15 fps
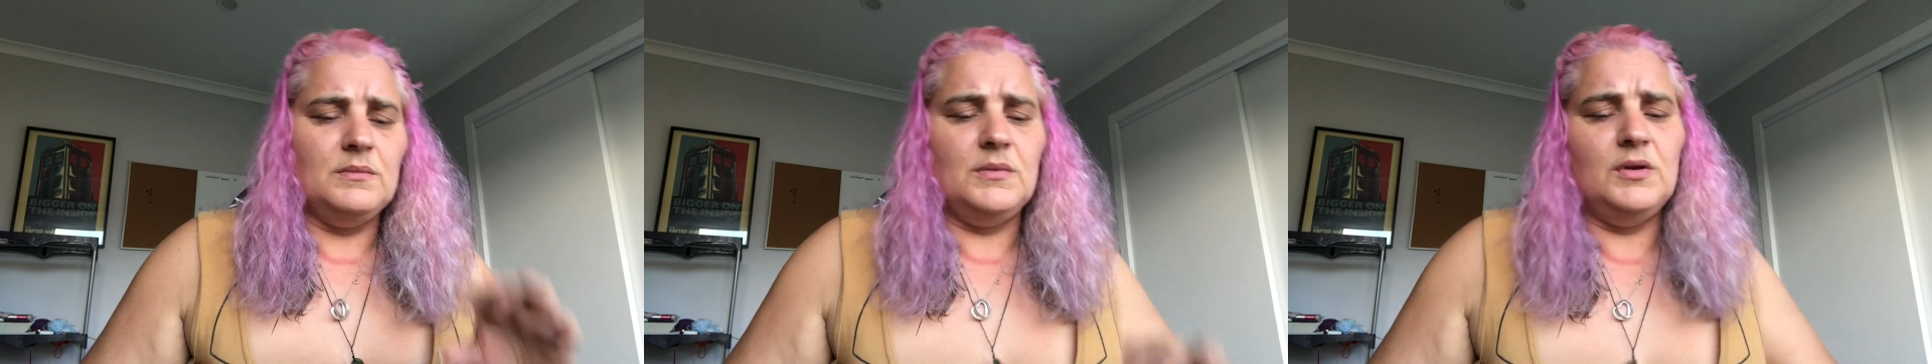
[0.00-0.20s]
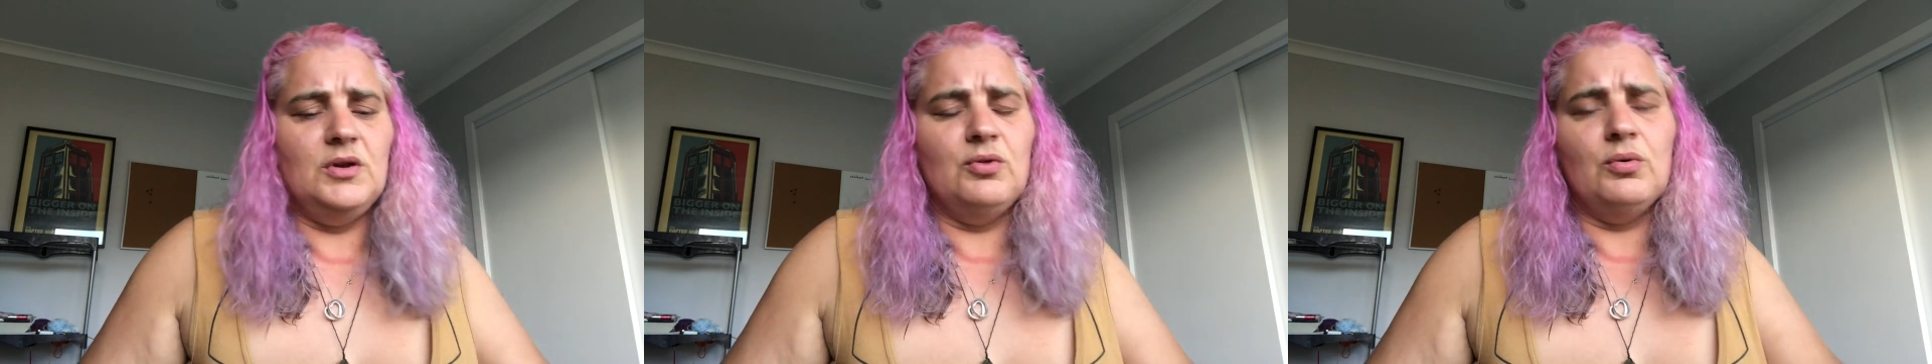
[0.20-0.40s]

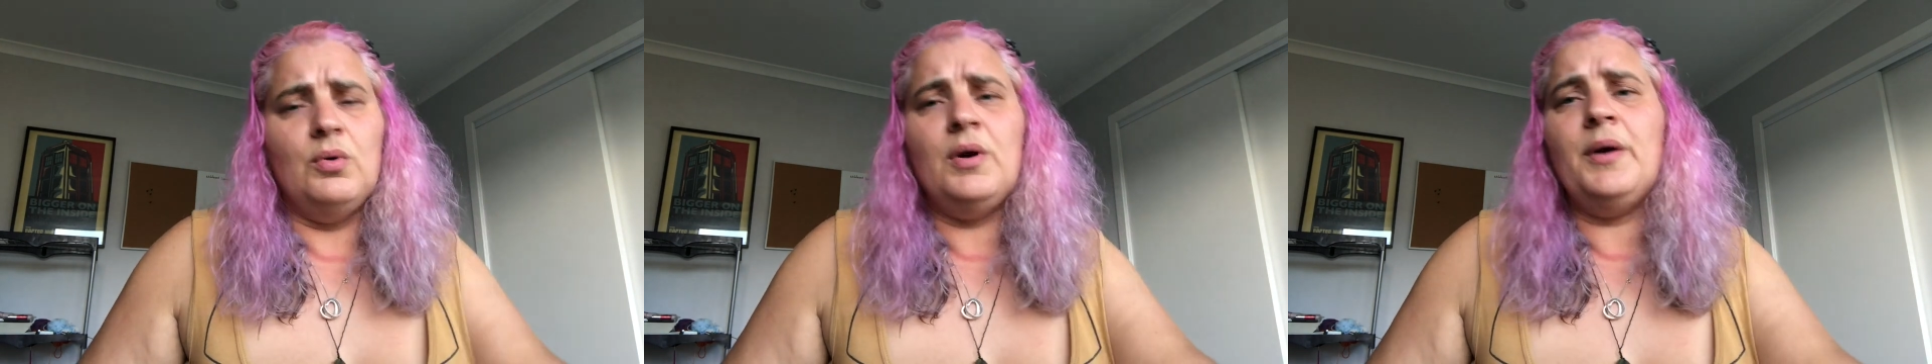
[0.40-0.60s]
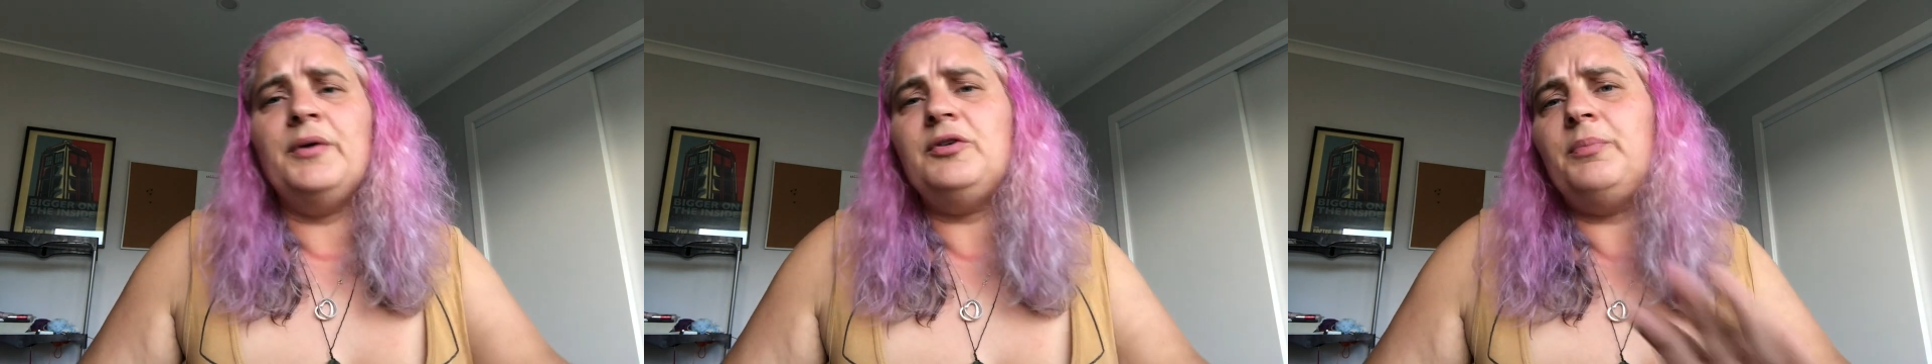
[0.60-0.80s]
You're all
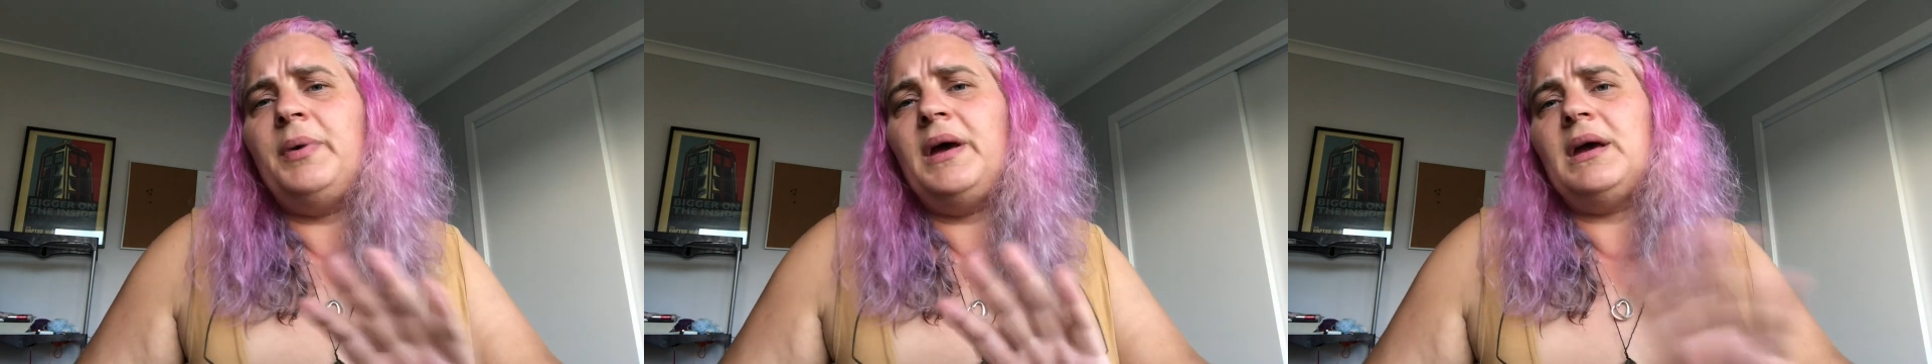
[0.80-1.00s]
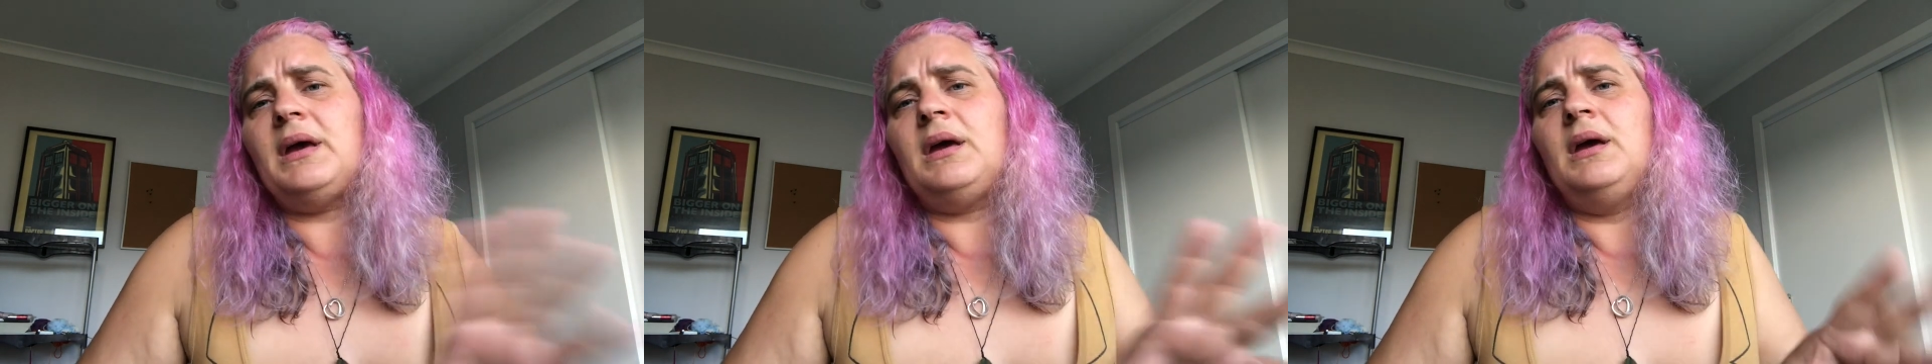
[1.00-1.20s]
going to
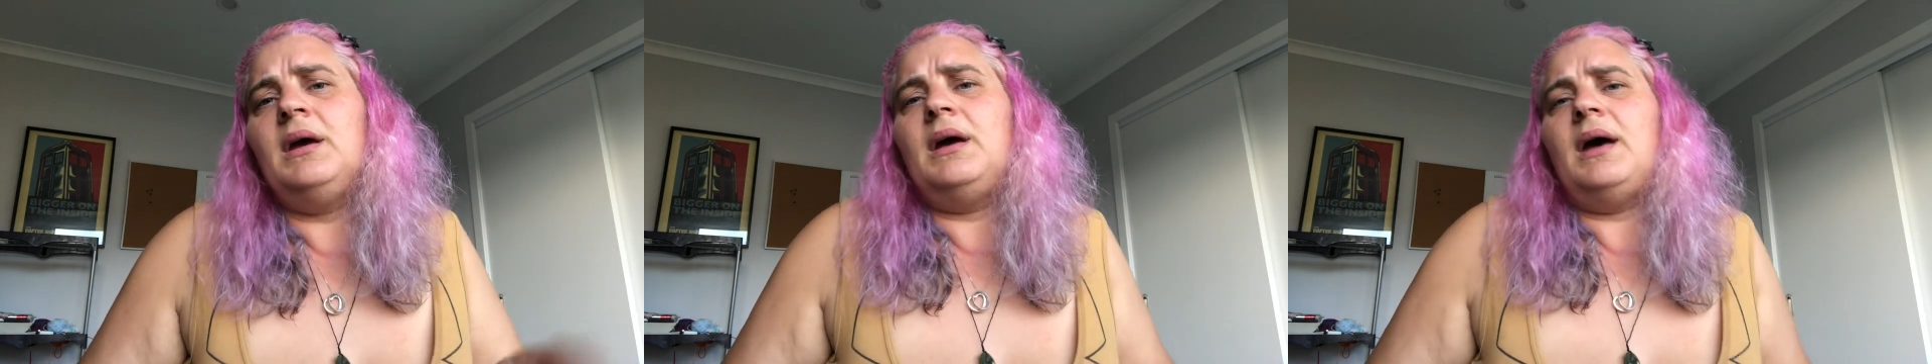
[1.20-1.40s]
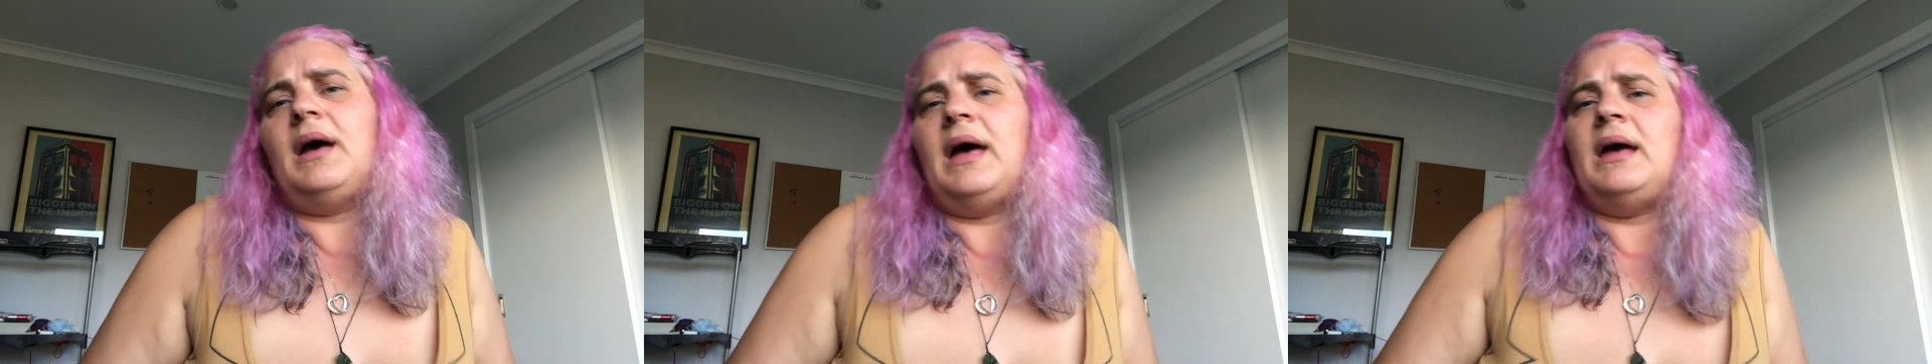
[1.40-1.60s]
pick
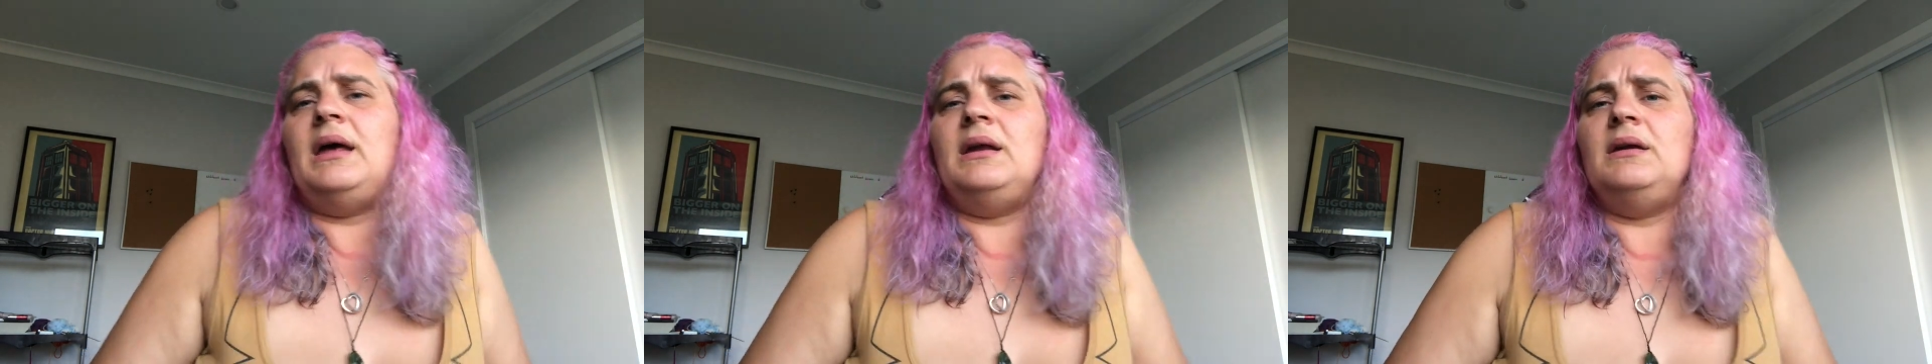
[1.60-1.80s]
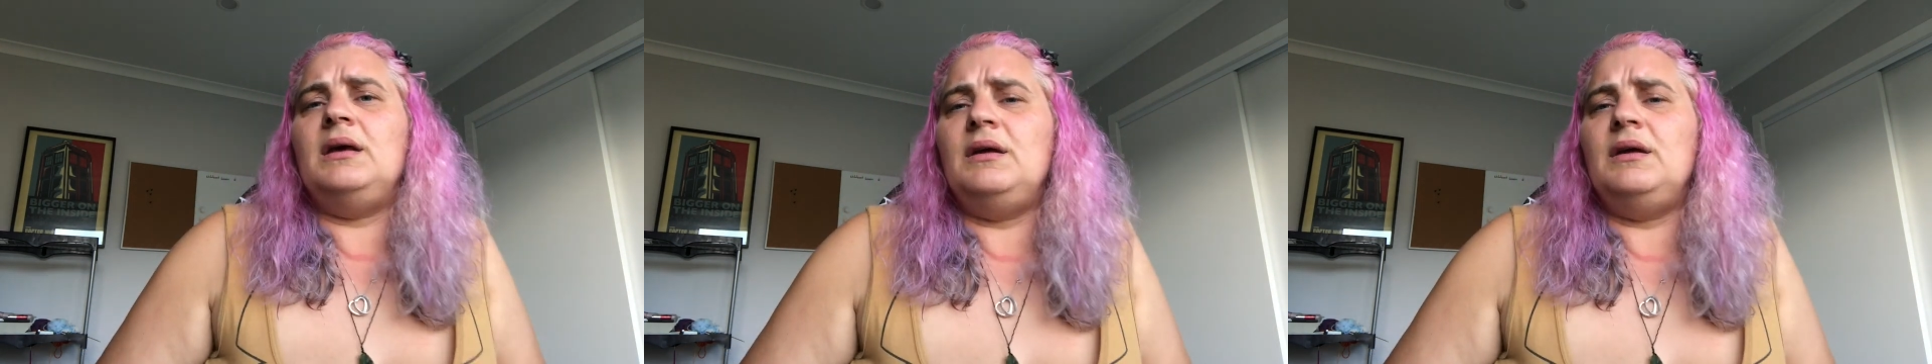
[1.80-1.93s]
an